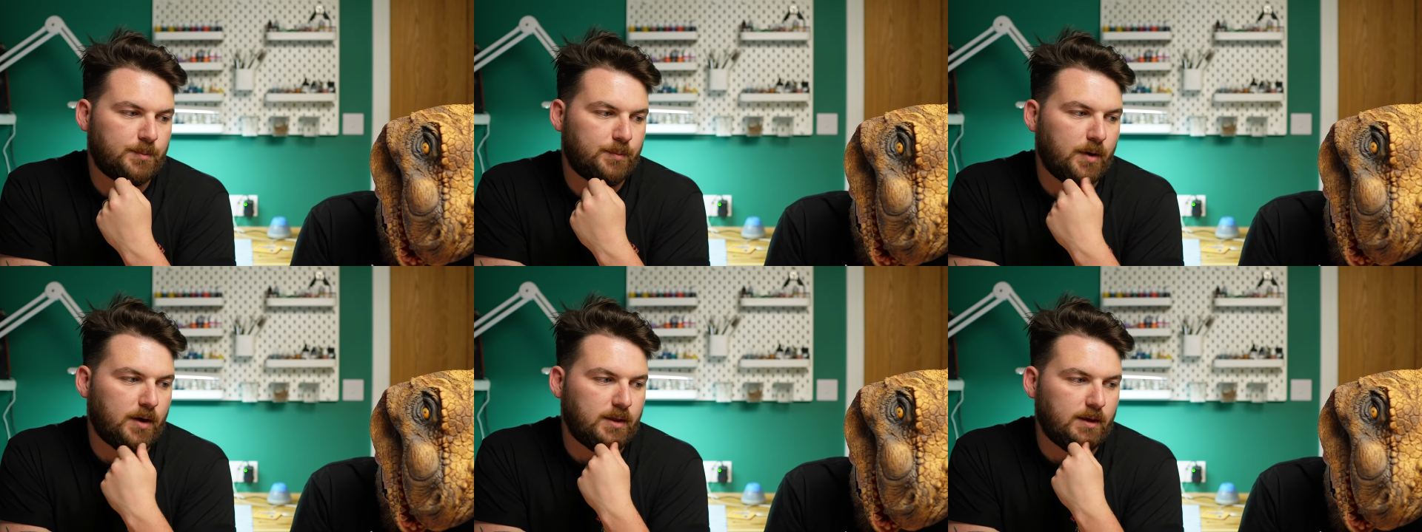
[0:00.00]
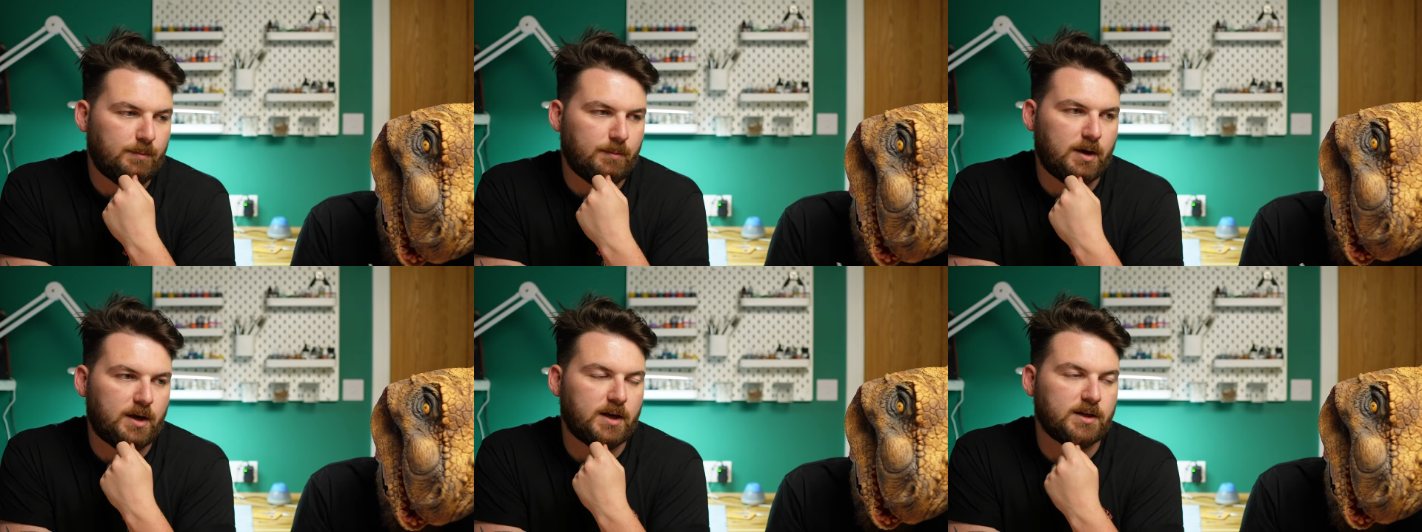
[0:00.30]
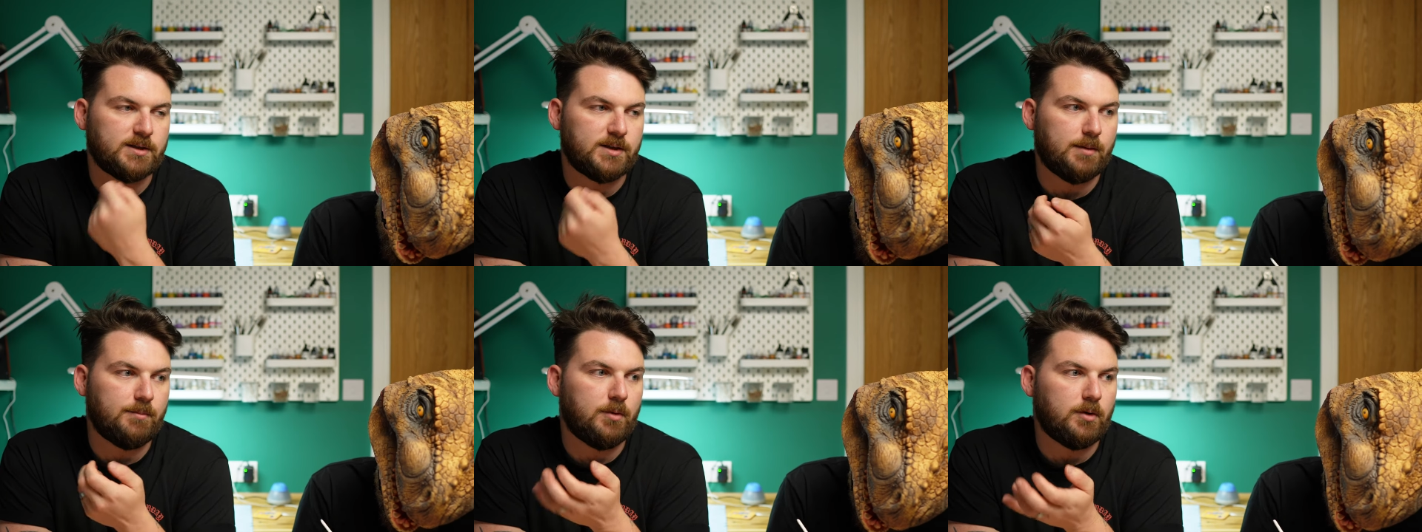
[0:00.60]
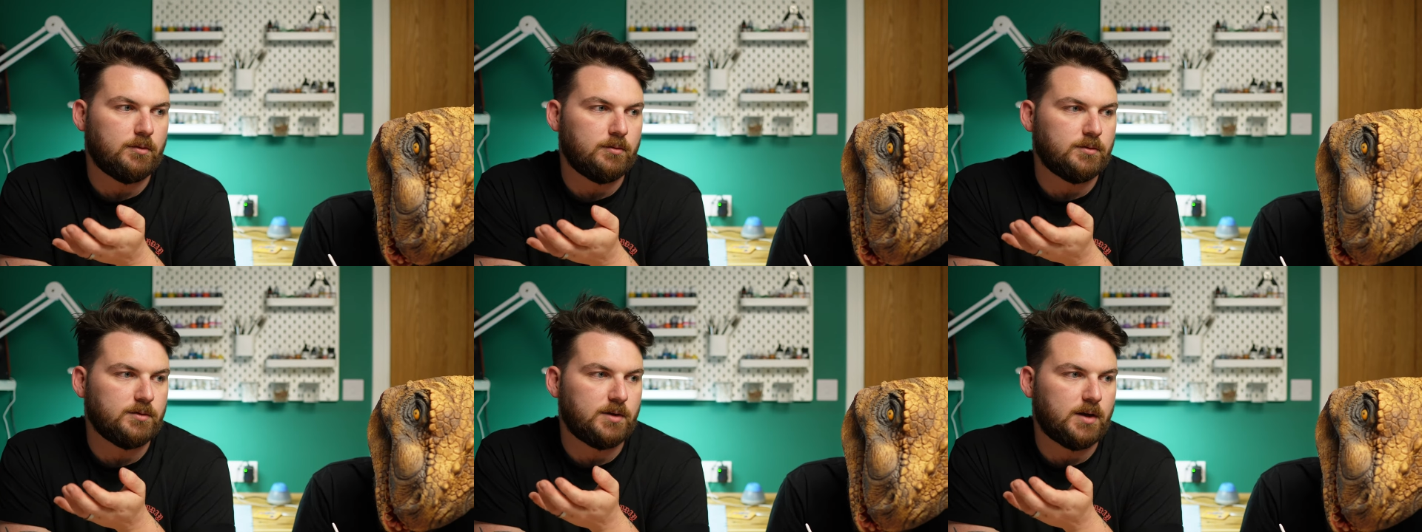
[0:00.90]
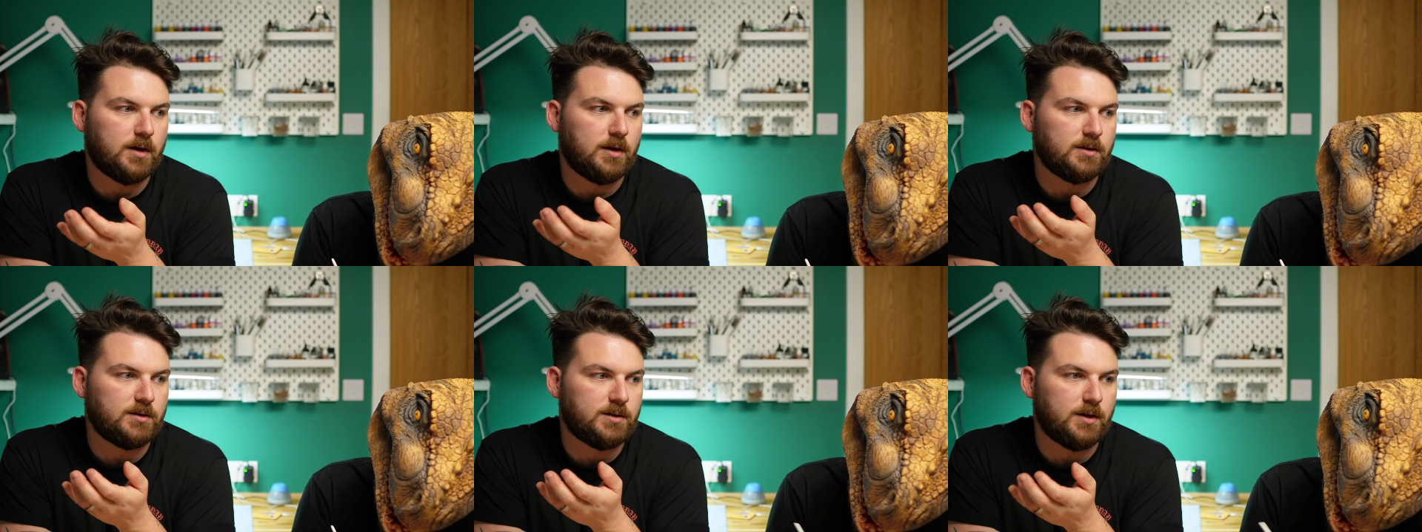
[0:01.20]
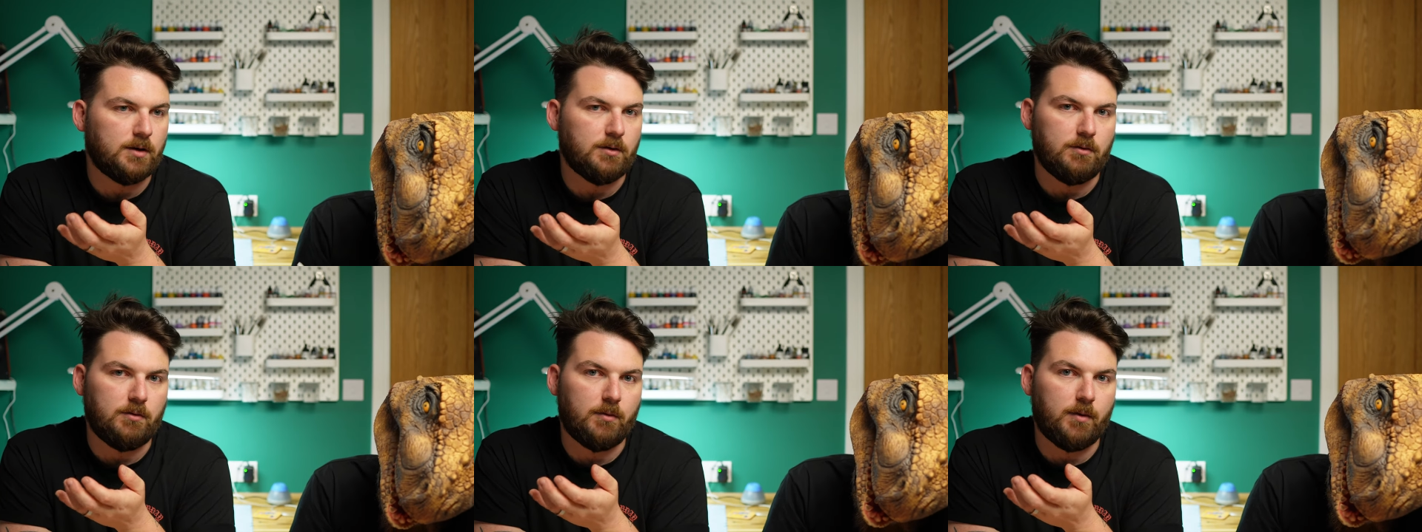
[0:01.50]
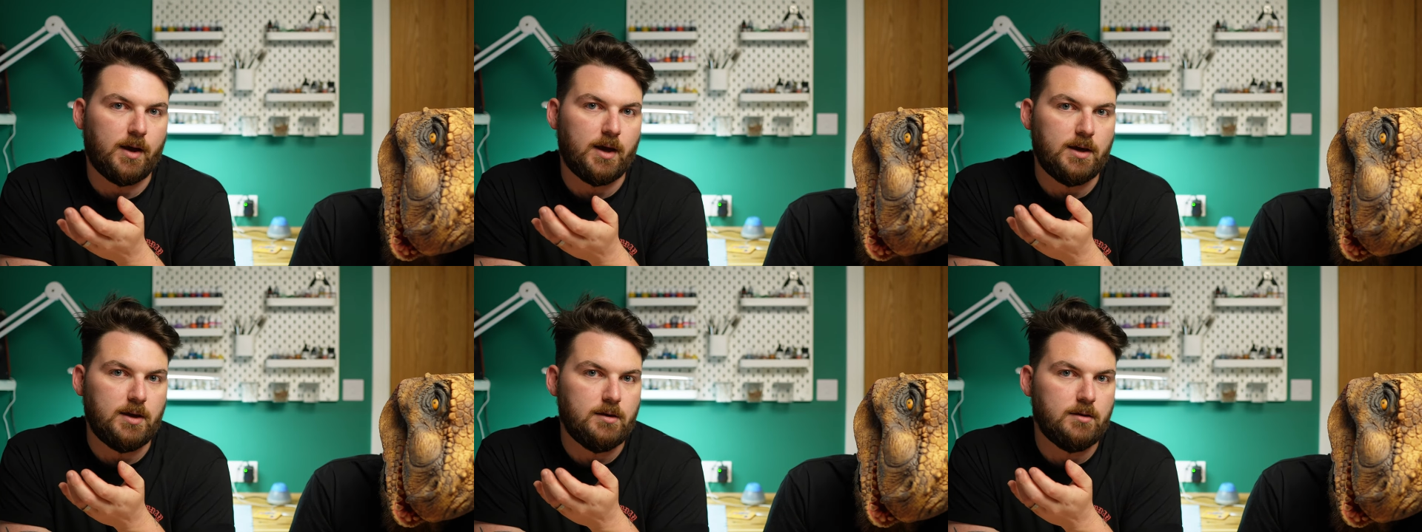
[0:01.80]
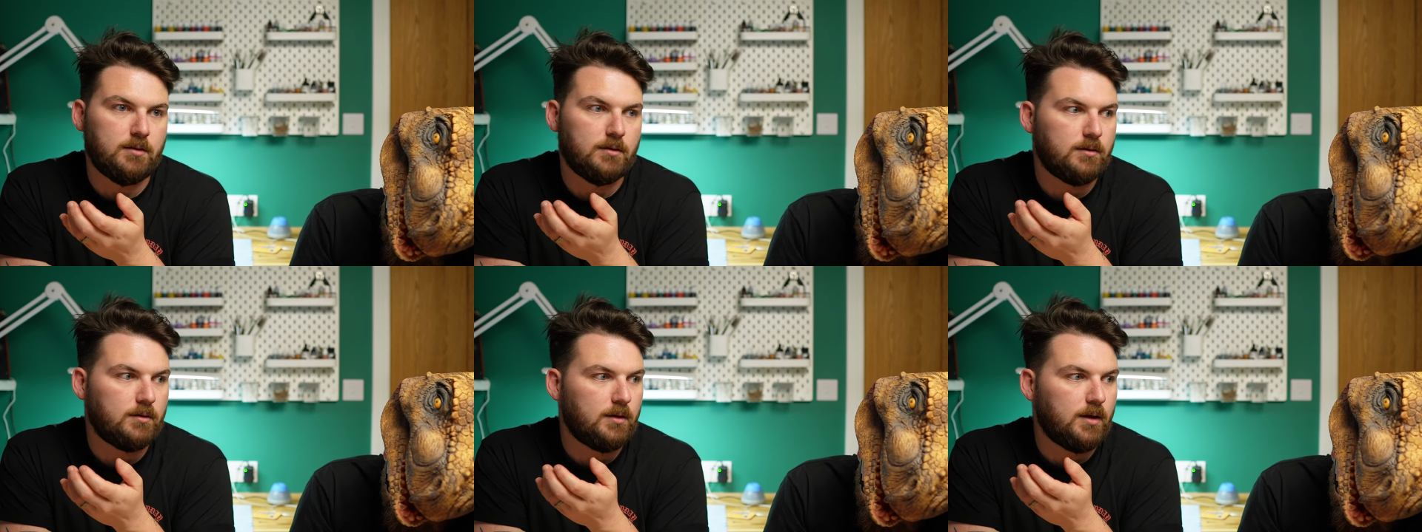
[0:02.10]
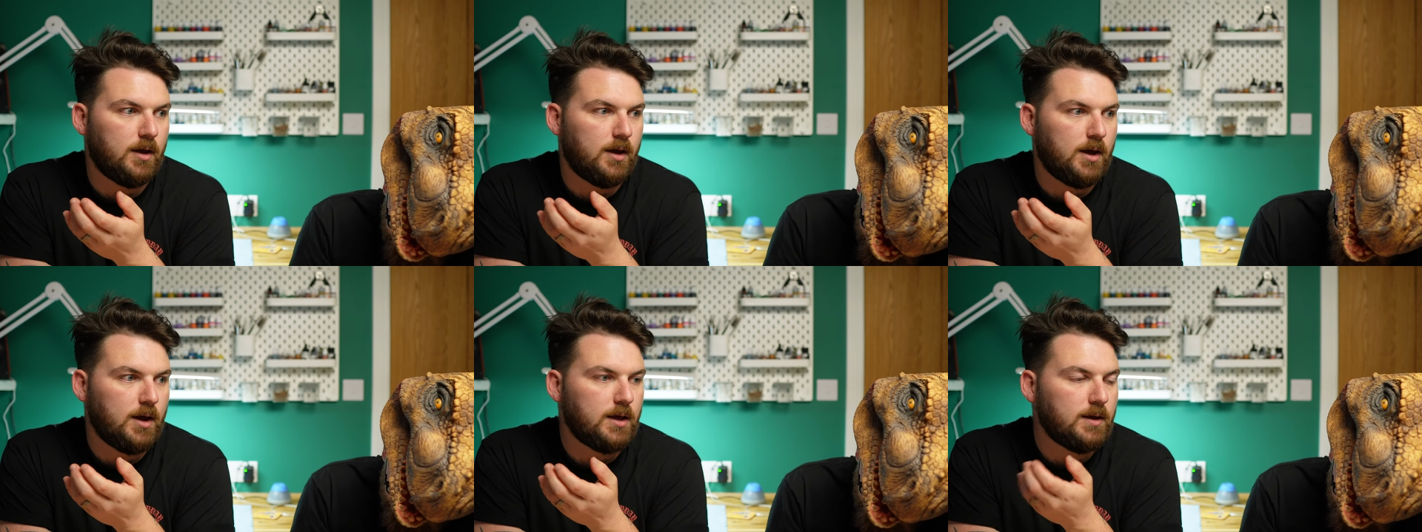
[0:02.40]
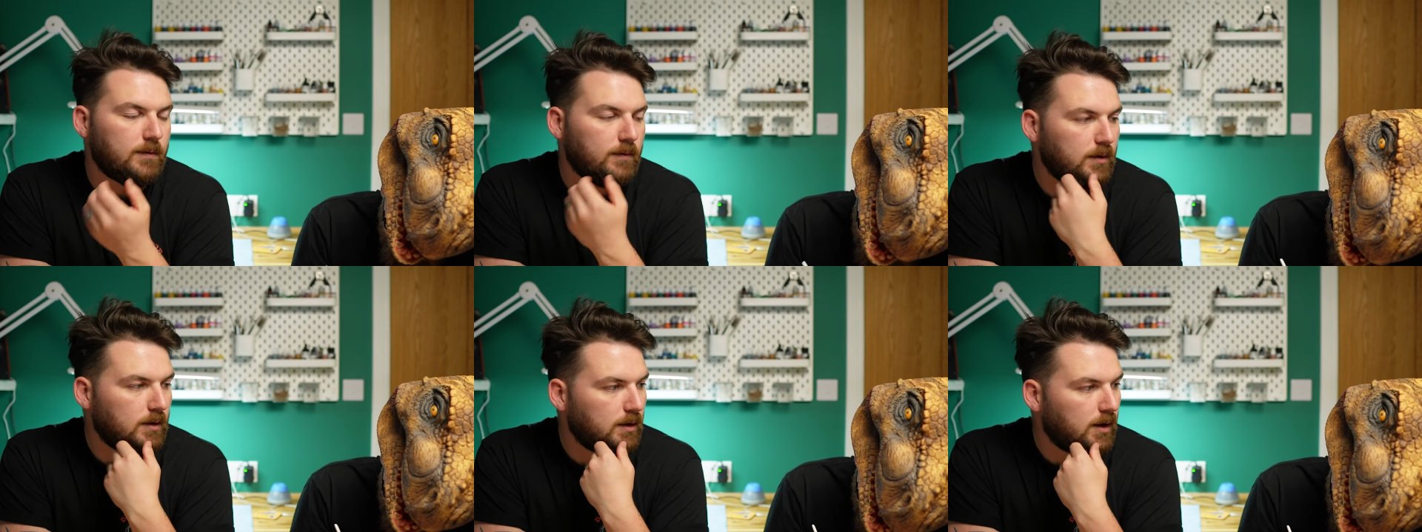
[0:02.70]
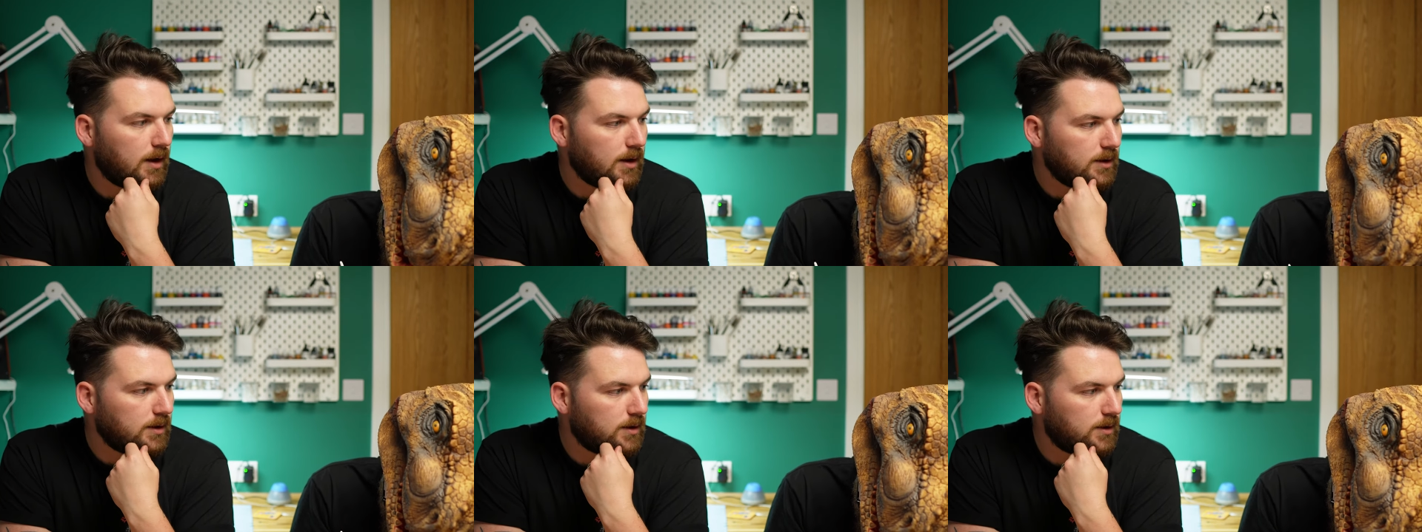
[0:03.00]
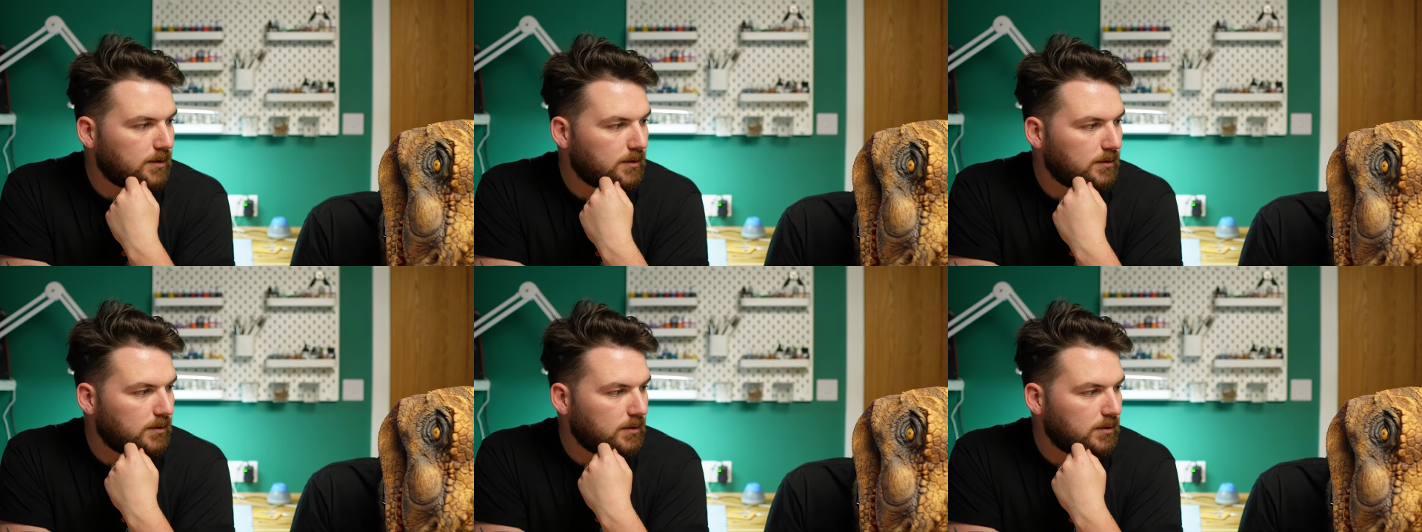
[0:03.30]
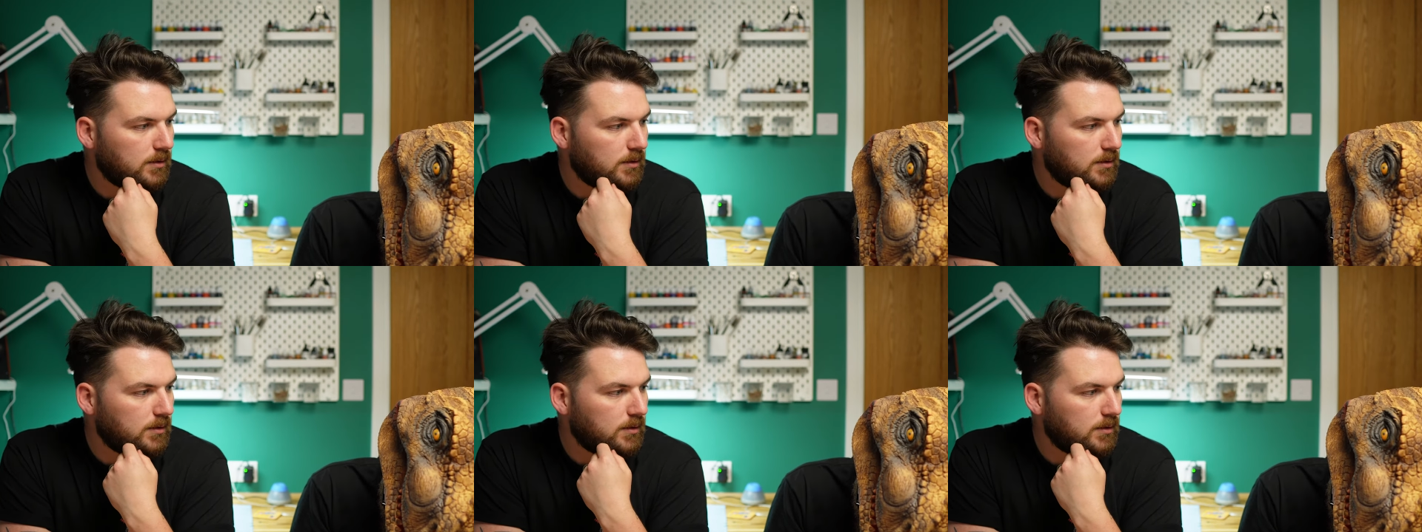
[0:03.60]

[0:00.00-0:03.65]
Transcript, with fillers: But I think because the models are so great, even like